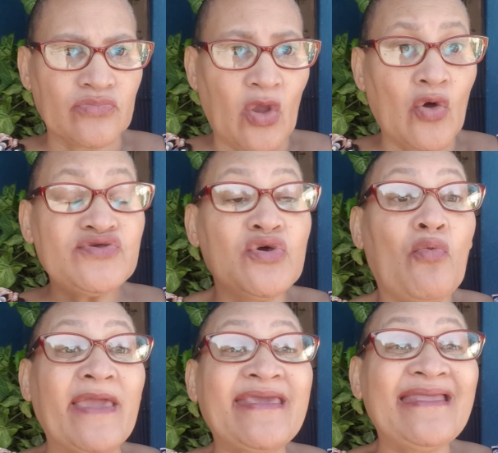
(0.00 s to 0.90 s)
Because you're
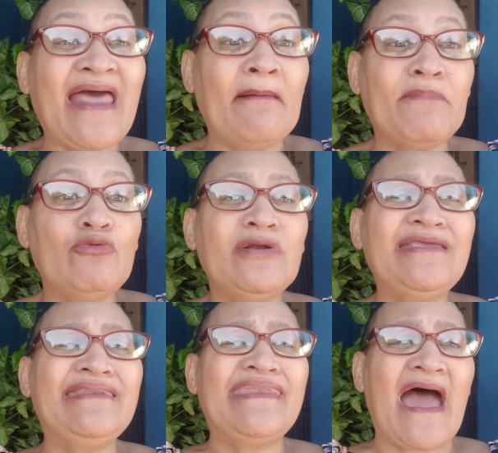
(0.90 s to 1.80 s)
waking up only
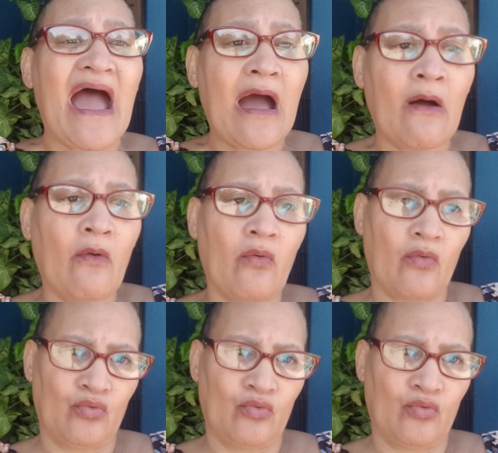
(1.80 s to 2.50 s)
now